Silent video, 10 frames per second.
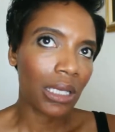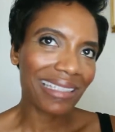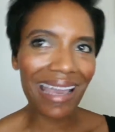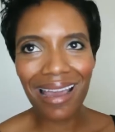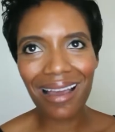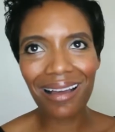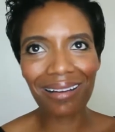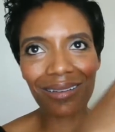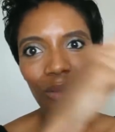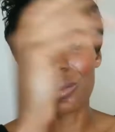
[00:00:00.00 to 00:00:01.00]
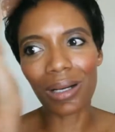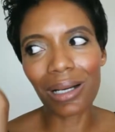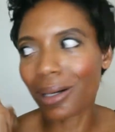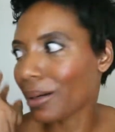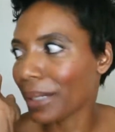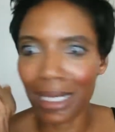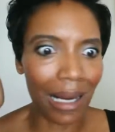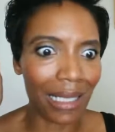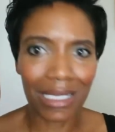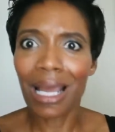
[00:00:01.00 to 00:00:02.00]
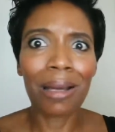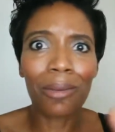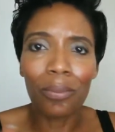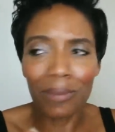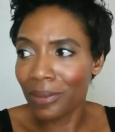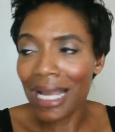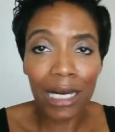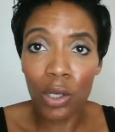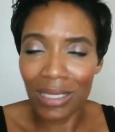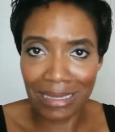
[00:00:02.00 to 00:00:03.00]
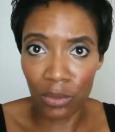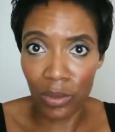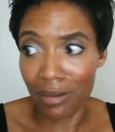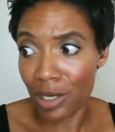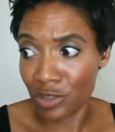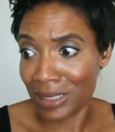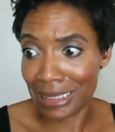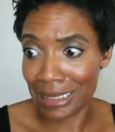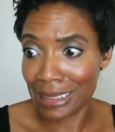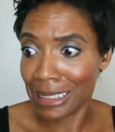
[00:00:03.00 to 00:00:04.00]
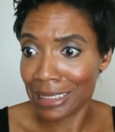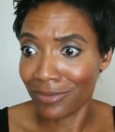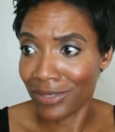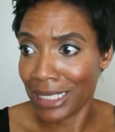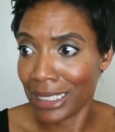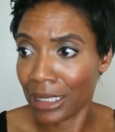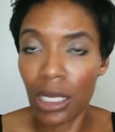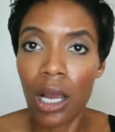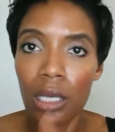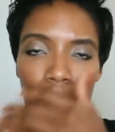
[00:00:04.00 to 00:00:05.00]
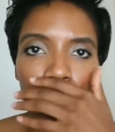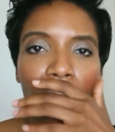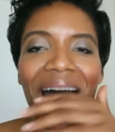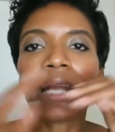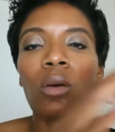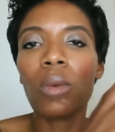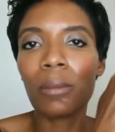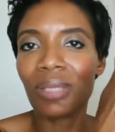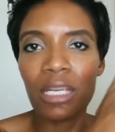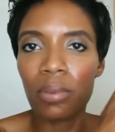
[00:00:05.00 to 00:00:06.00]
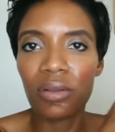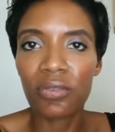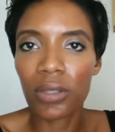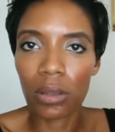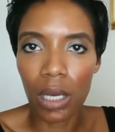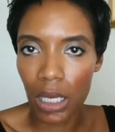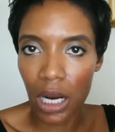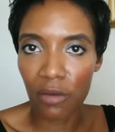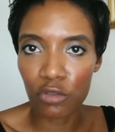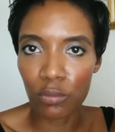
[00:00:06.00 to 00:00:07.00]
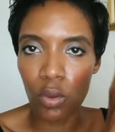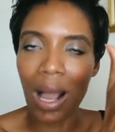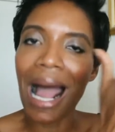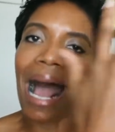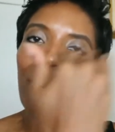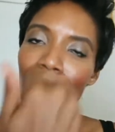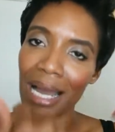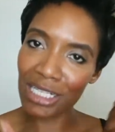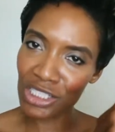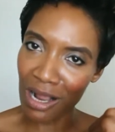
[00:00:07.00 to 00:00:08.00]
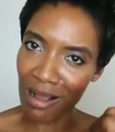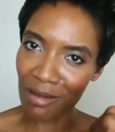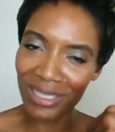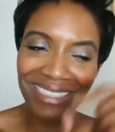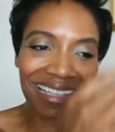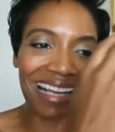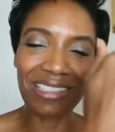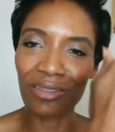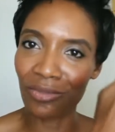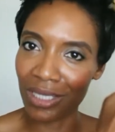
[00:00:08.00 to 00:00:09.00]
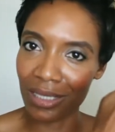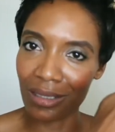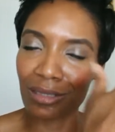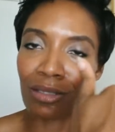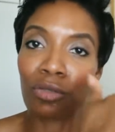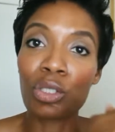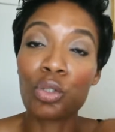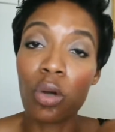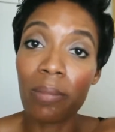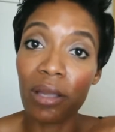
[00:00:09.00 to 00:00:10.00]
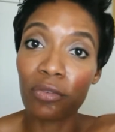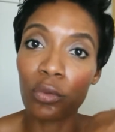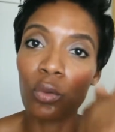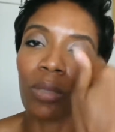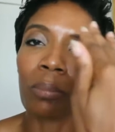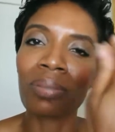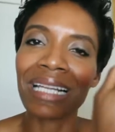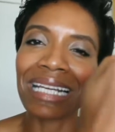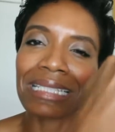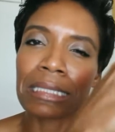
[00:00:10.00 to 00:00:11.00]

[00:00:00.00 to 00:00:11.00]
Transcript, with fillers: yeah, oh, oh my gosh, oh, we, we gotta go eat somewhere else because Selena's a vegan. You know, I don't want people to feel uncomfortable. My job as a vegan is to enjoy my food but plant